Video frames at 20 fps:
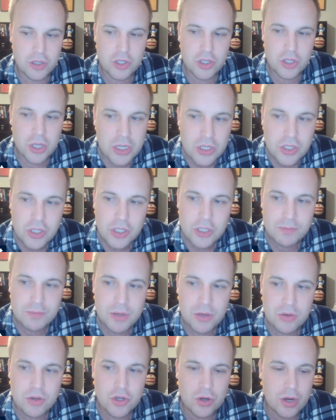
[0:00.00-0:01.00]
just as
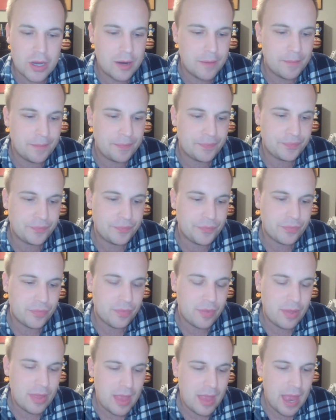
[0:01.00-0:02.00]
putrid
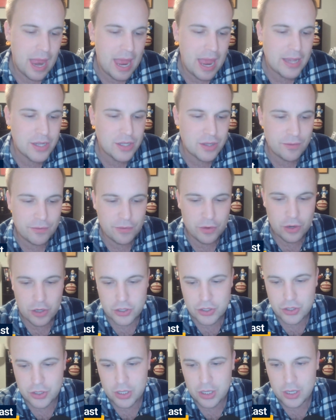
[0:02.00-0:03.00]
as the
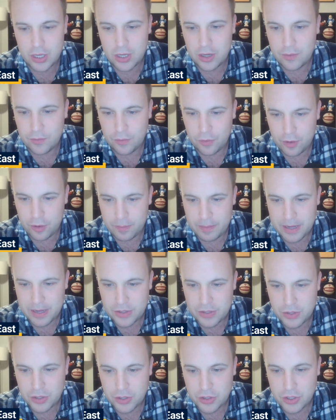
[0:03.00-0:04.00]
first for the
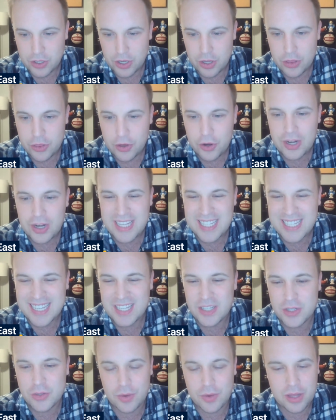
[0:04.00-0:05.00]
Pacers.
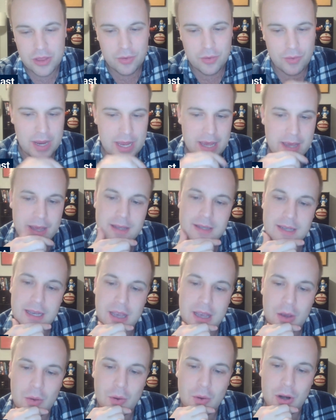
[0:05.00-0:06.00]
thirty-six twenty-three
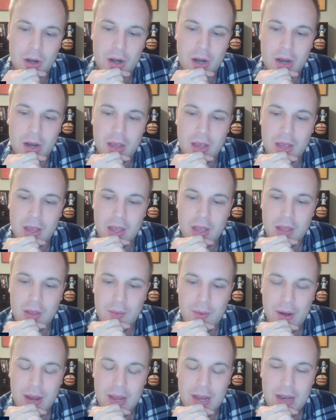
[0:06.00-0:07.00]
second quarter,
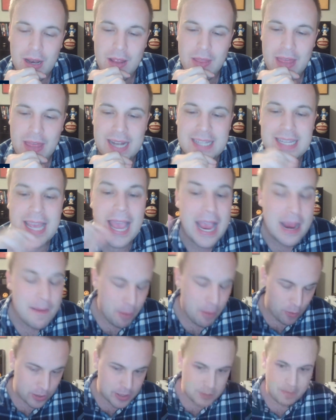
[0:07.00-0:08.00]
right? That is eight
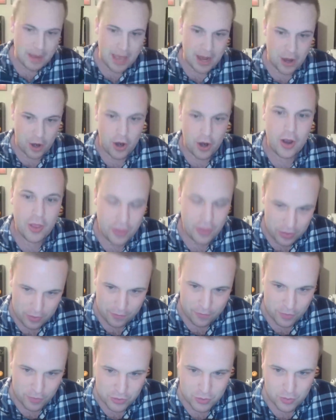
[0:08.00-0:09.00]
points better than the
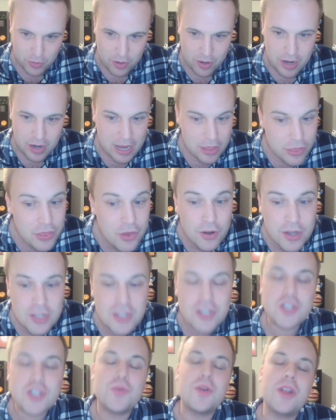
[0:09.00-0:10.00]
first quarter. A
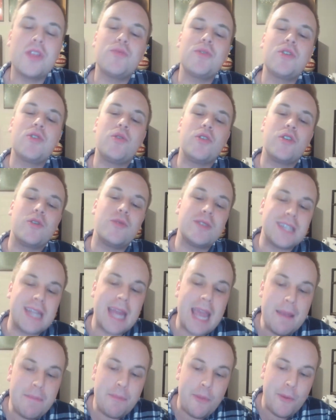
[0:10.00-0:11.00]
thirty-six twenty-three quarter was an
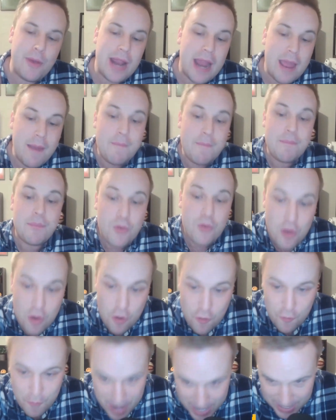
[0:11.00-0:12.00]
eight-point
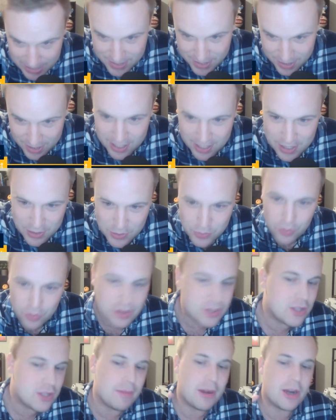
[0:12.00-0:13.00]
improvement
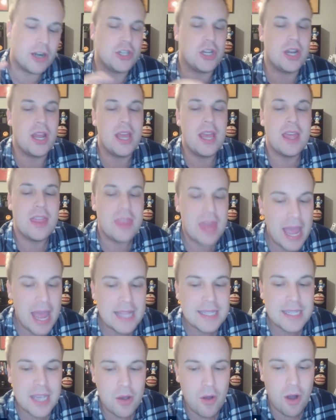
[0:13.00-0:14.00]
towards the margin.
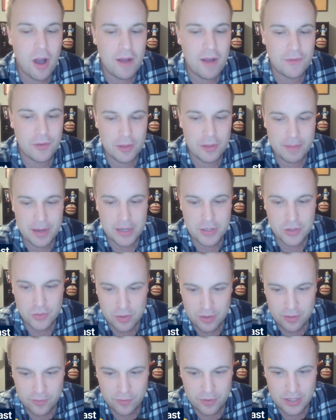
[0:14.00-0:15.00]
That's how awful the Pacers were
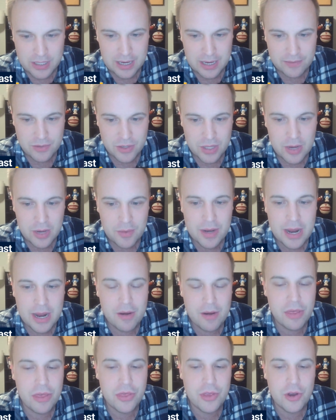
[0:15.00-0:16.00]
in the first half. So they were
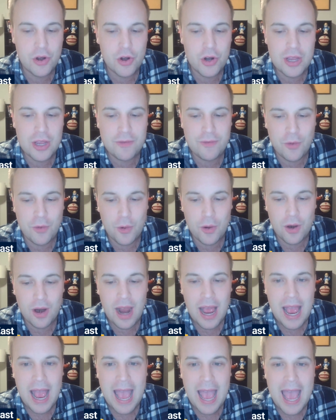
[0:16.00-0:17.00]
down thirty-four
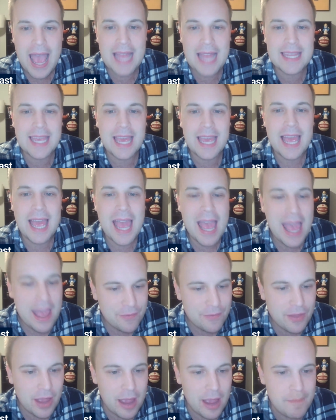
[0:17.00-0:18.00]
at
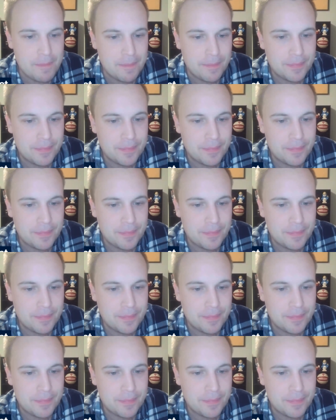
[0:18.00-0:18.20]
halftime.